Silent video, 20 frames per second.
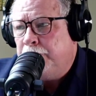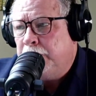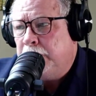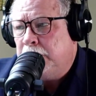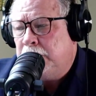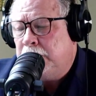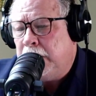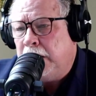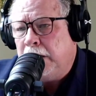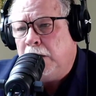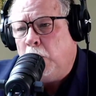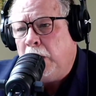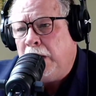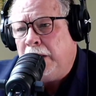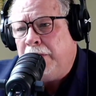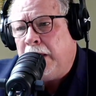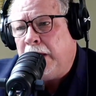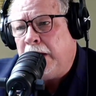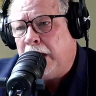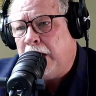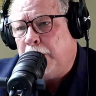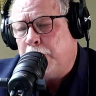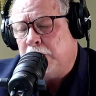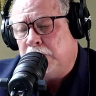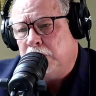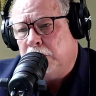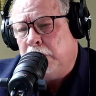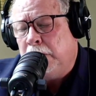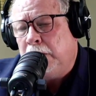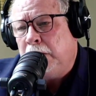take away that
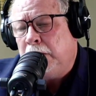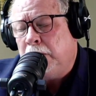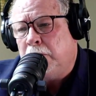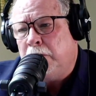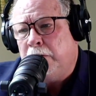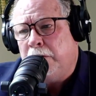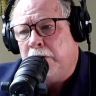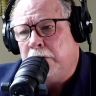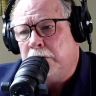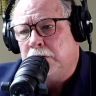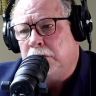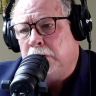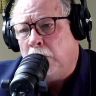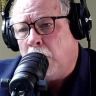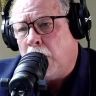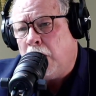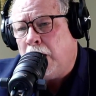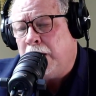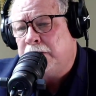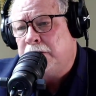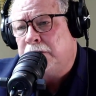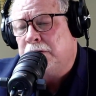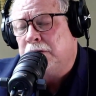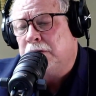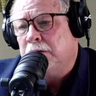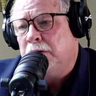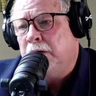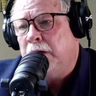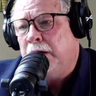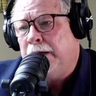opportunity, or there's
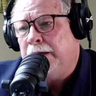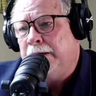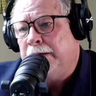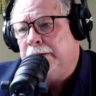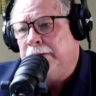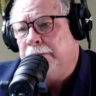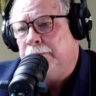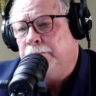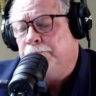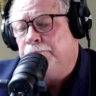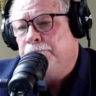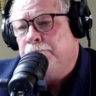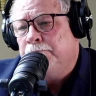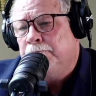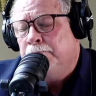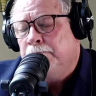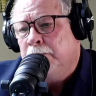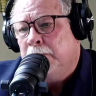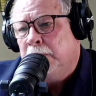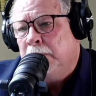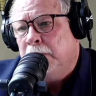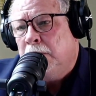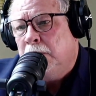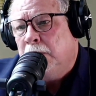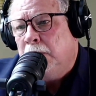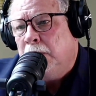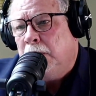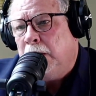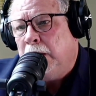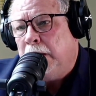loss and
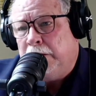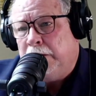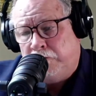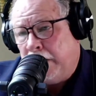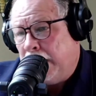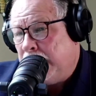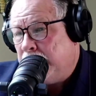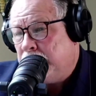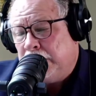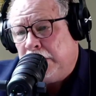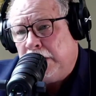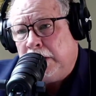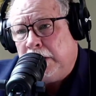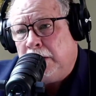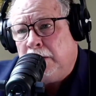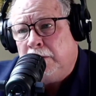tragedy